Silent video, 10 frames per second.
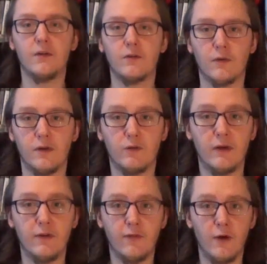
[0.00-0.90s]
So on the
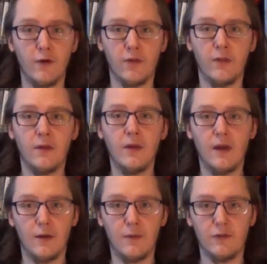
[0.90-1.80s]

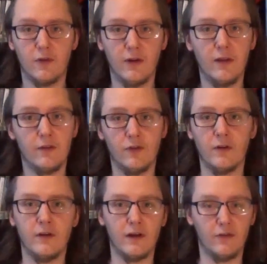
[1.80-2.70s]
twenty-fourth I went to another
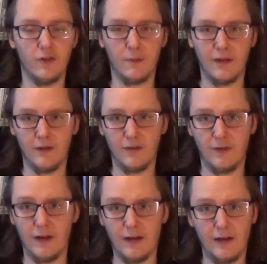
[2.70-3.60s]
junkyard shop
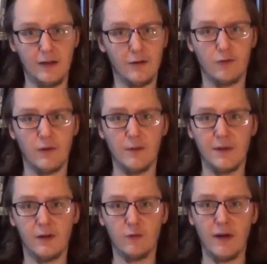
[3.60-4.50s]
that's like a twenty
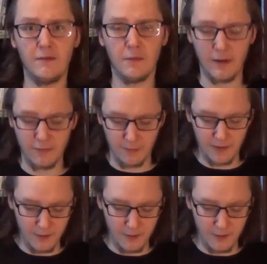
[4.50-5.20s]
minute drive away from